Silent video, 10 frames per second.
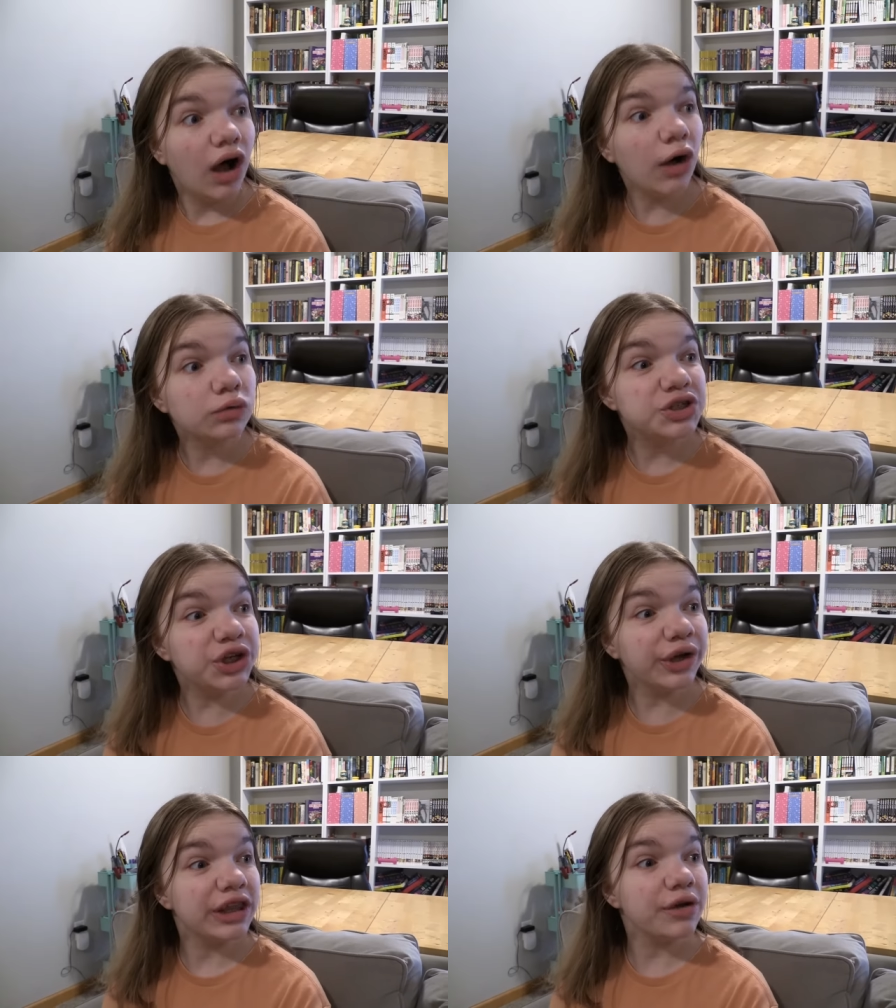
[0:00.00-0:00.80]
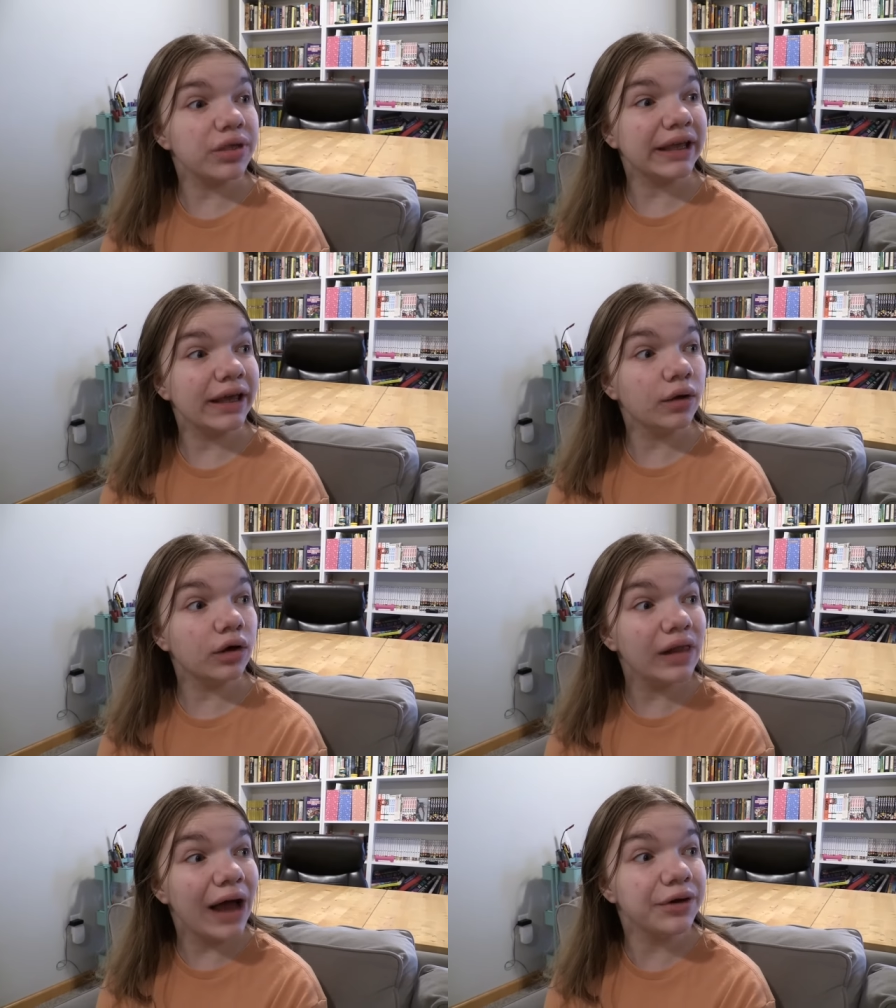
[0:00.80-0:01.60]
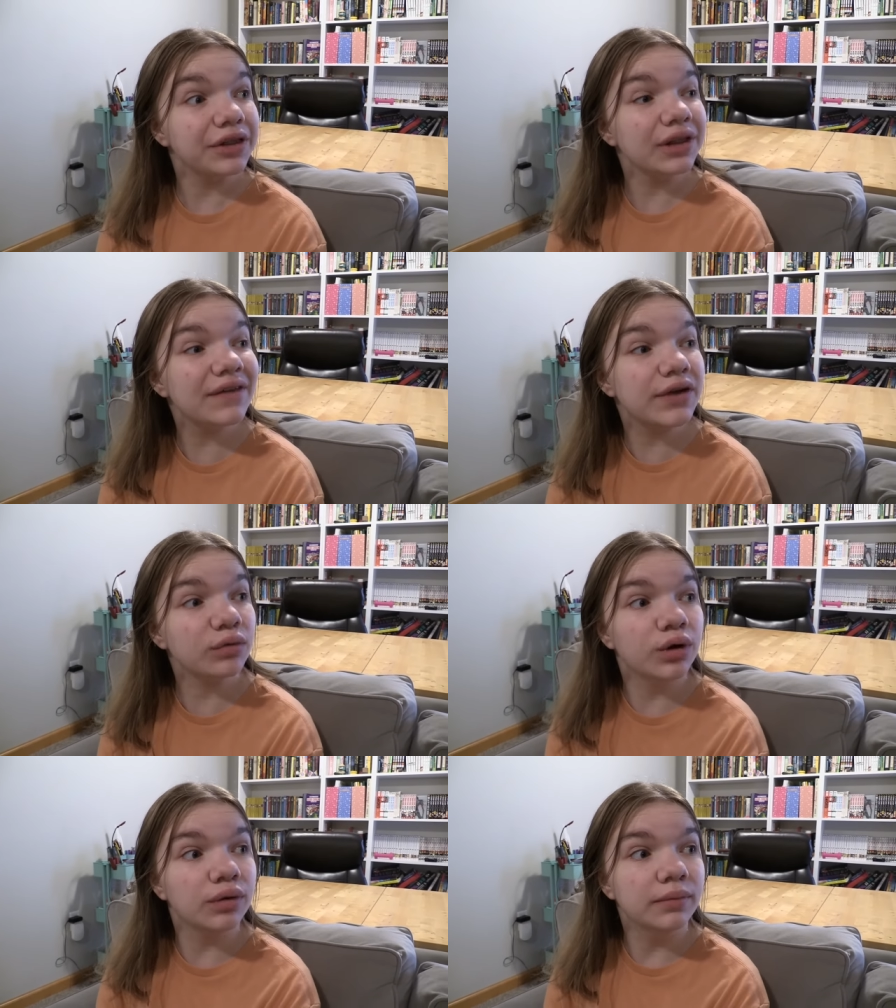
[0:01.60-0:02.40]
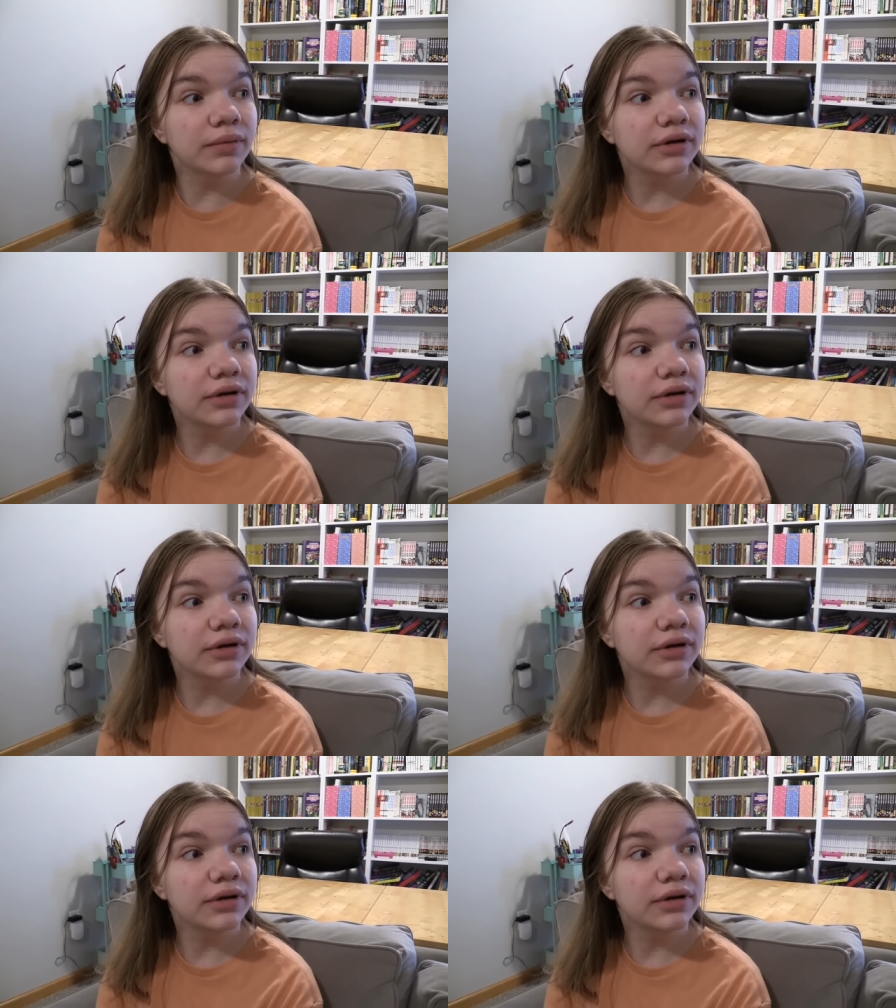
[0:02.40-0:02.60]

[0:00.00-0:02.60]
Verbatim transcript: Oh, Jillian, there's a killer clown in the living room!